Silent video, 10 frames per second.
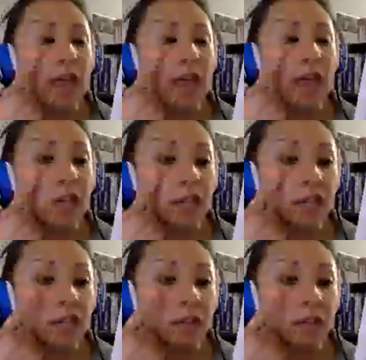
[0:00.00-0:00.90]
can
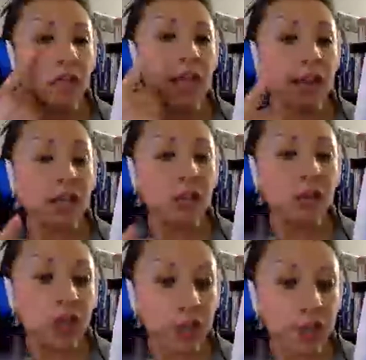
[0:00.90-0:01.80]
we or
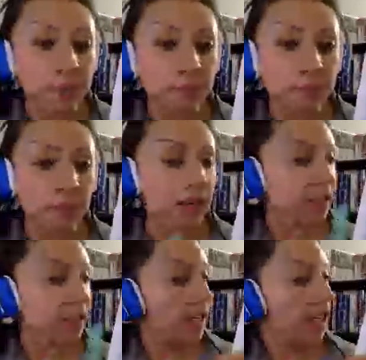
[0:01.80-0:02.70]
can you see,
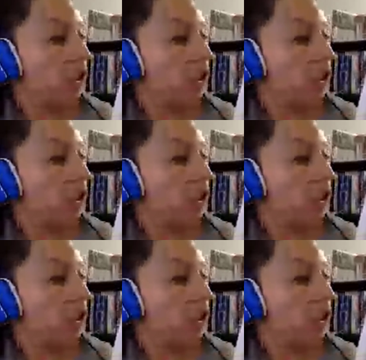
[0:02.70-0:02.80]
right?